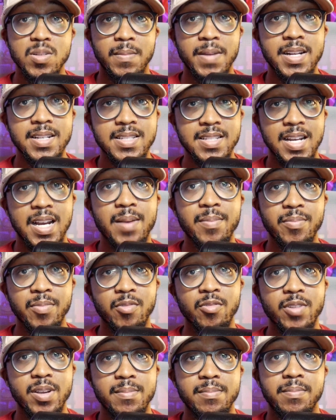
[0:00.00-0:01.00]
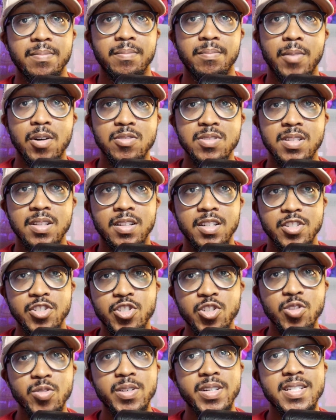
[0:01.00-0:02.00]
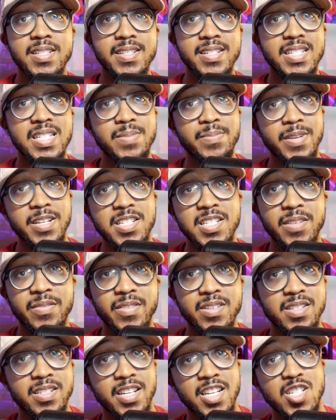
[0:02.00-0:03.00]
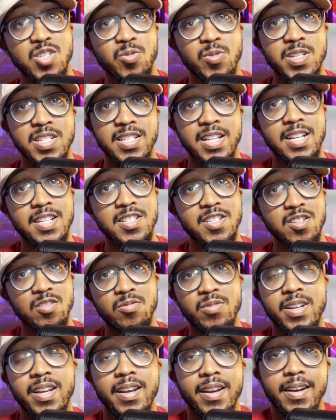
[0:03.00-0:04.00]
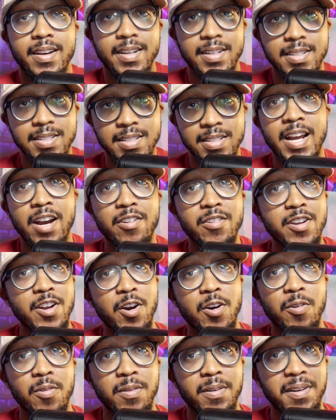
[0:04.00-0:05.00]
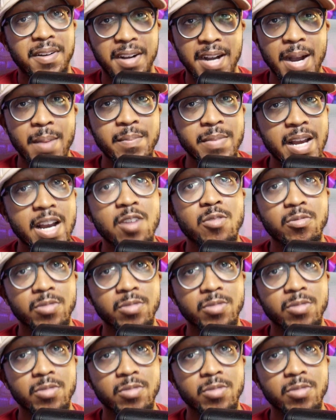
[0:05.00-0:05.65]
are my top 3 most luxurious, expensive accessories that Sony has. Now, no, I'm not